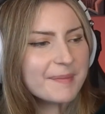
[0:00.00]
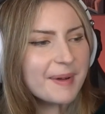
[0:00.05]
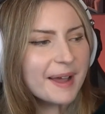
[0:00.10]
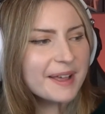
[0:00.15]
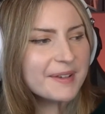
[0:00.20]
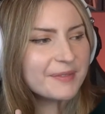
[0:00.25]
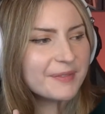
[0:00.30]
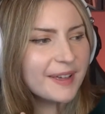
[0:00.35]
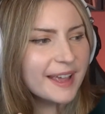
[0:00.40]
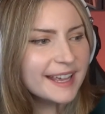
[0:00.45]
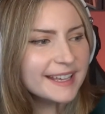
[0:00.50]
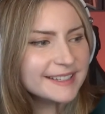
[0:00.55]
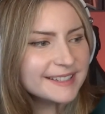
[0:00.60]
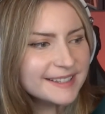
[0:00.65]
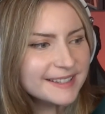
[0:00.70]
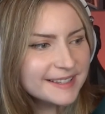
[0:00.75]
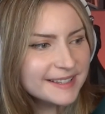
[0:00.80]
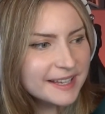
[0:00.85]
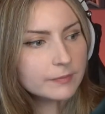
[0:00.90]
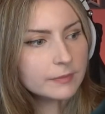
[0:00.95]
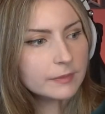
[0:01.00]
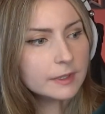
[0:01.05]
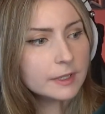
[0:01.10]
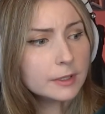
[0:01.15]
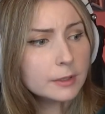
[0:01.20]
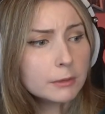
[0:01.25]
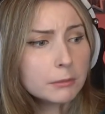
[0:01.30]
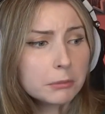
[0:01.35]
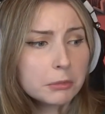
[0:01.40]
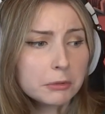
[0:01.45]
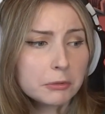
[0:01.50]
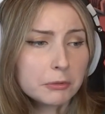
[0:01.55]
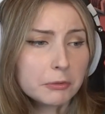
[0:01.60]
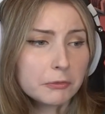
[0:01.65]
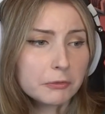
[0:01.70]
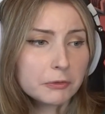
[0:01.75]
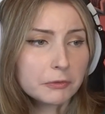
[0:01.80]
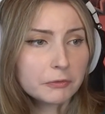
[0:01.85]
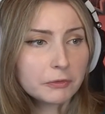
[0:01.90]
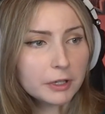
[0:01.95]
bye face, your
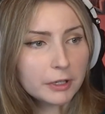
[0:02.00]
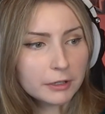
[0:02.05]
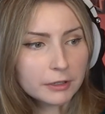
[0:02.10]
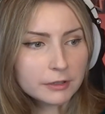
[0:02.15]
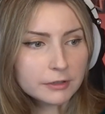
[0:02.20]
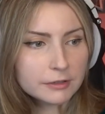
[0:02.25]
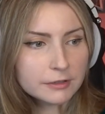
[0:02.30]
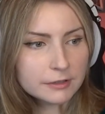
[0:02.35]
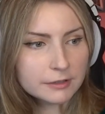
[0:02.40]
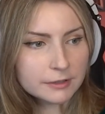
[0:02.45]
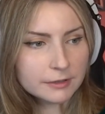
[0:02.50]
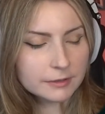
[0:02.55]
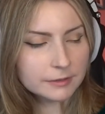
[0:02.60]
beautiful face.